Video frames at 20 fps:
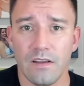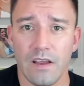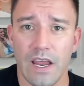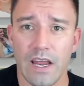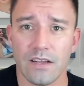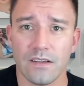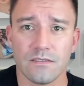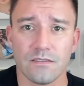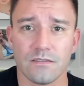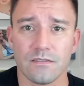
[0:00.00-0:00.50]

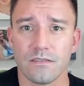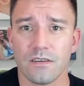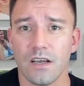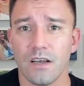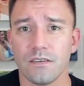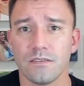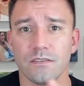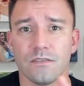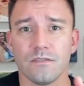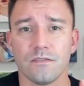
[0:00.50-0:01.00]
aunt's
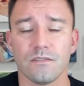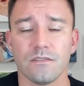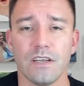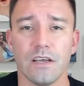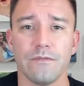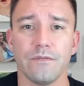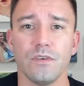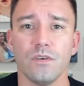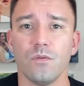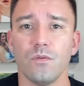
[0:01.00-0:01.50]
cousin's
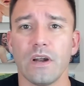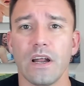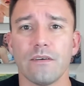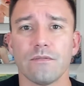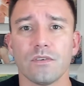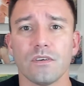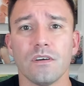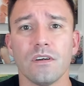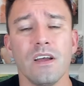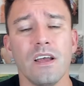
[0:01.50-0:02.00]
nephew,
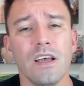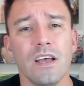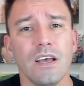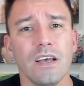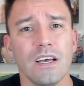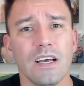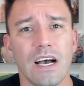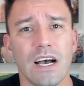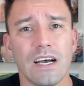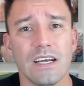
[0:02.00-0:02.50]
whatever,
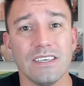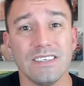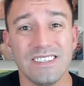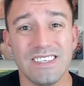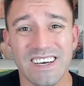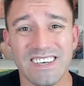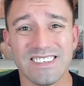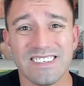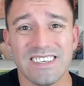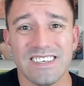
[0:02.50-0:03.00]

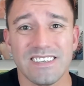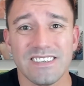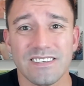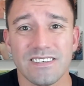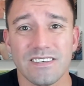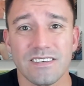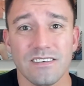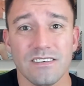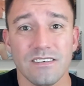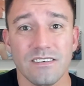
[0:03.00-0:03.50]

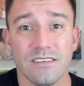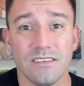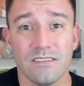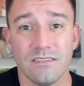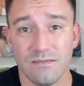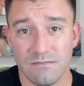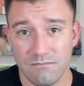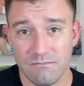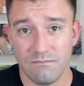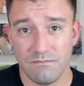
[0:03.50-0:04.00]
doesn't
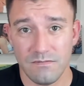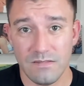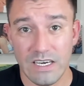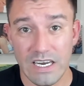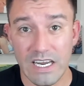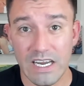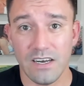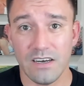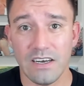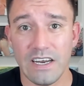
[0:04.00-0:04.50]

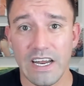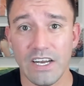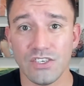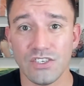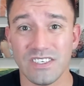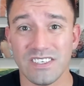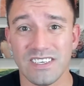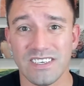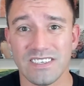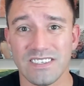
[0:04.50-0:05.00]
need an
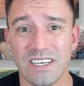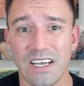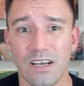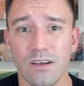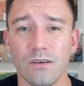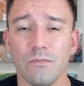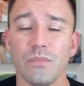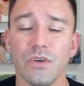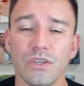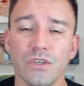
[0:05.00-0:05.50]
agent to
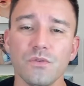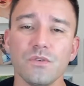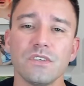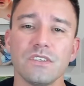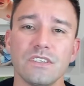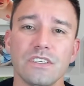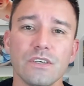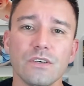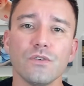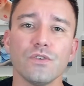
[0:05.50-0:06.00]
sell, but you
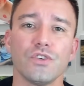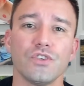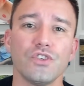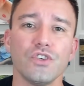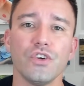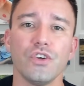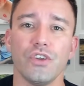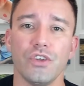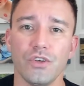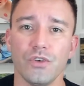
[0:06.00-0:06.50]
still
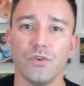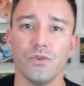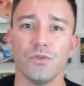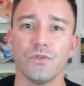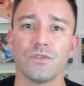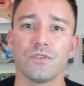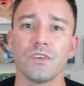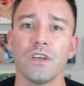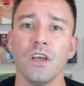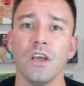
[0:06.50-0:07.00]
should
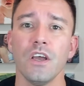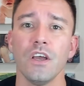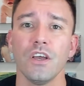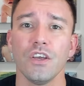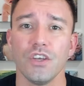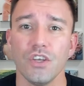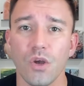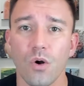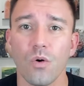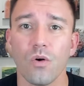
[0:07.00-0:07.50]
use
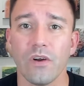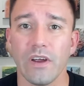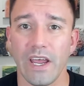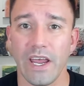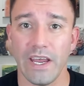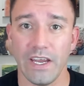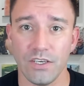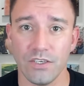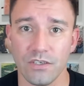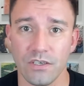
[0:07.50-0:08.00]
your
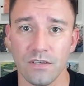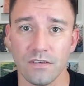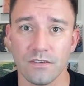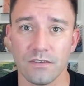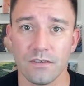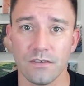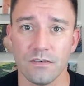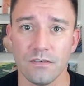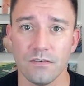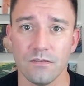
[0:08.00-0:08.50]

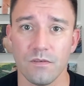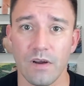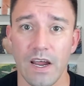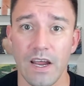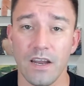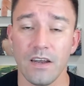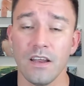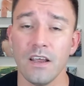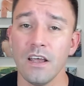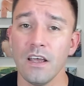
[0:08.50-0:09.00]
agent,
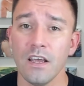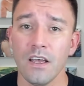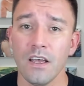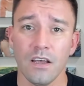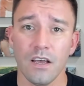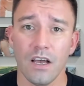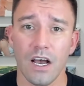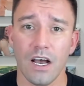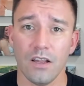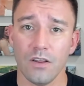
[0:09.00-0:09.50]
right?
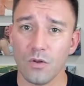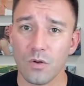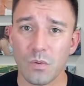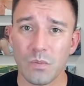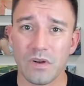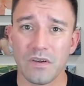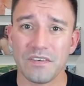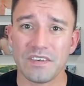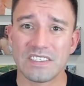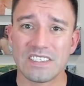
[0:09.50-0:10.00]
A little
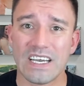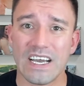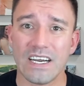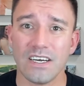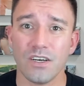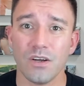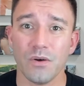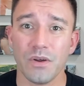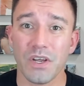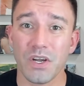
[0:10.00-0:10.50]
bit of a
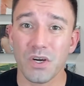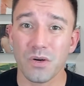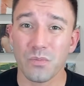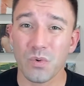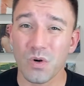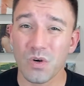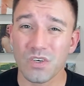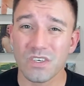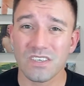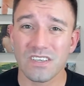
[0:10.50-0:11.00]
side note here.
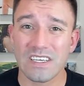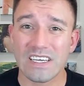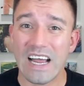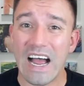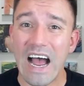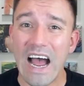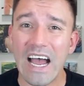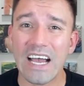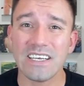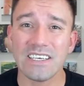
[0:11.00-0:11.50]
Personally,
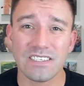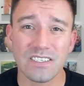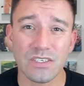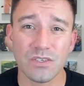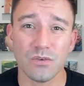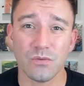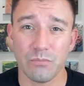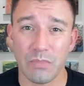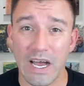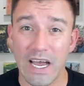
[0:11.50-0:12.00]
I
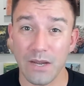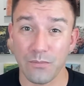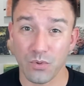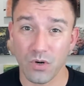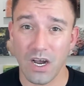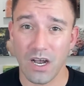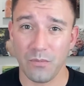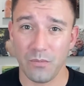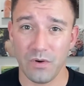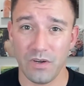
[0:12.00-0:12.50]
still buy
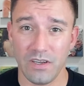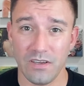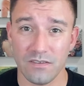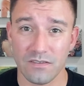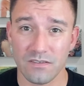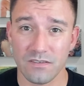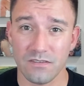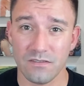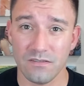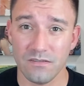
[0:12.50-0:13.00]

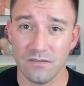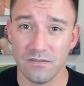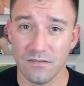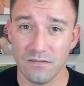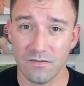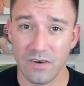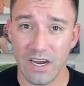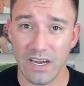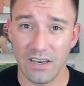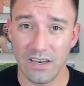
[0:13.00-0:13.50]
properties,
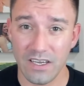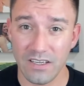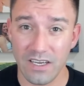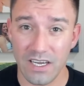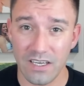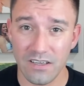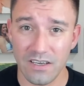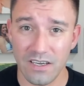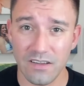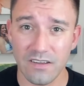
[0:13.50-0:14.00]
right,
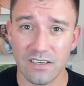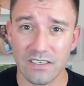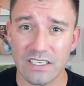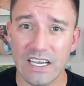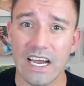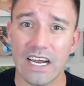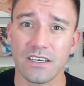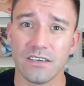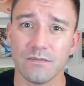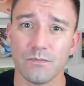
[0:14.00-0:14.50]
in this
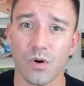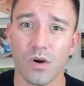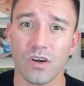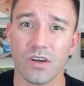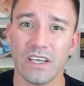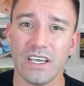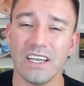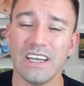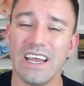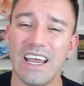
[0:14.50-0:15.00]
active
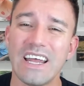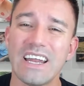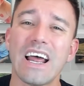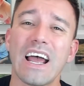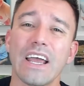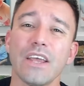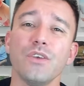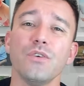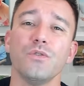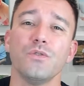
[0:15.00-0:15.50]
market, and
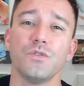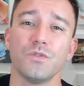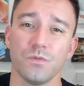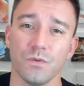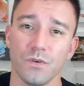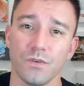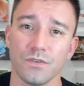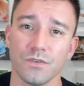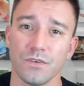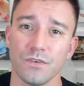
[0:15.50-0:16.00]
I use
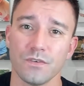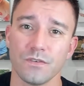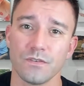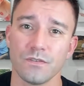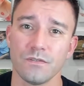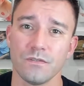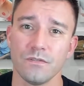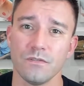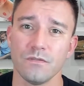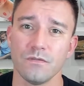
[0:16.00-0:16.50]

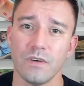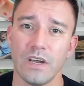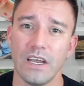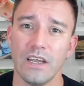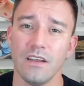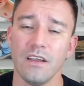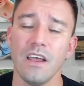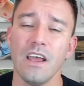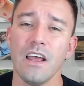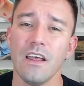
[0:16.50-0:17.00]
realtors,
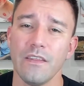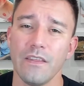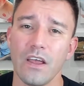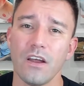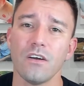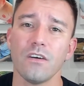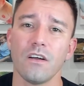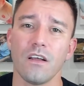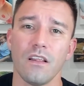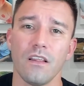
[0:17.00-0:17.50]
right?
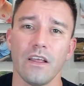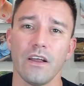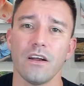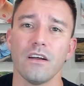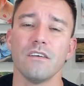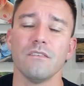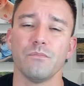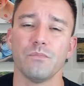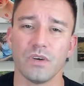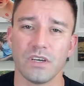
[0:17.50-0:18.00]
They're a
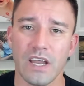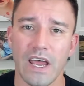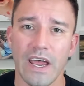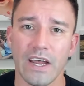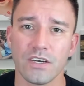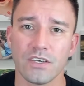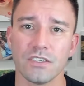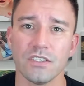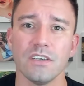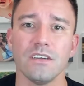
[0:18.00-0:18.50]
layer of
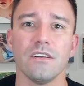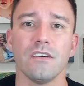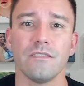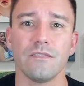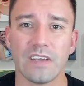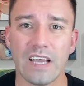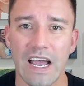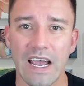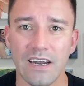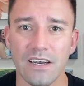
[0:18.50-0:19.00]
protection,
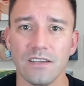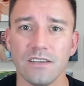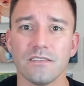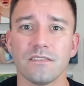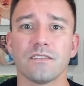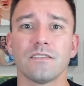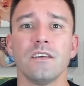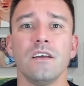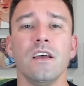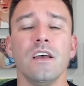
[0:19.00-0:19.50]
of
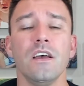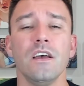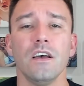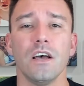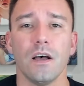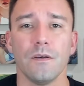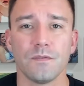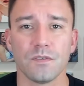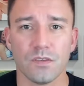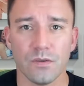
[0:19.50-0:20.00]
guidance,
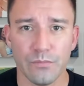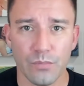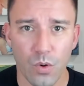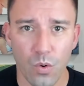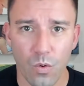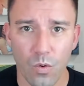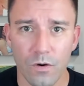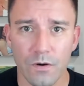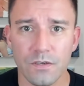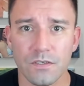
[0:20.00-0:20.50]
of
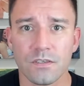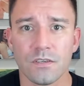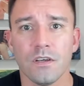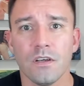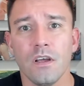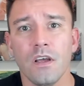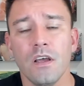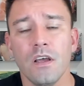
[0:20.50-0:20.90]
support,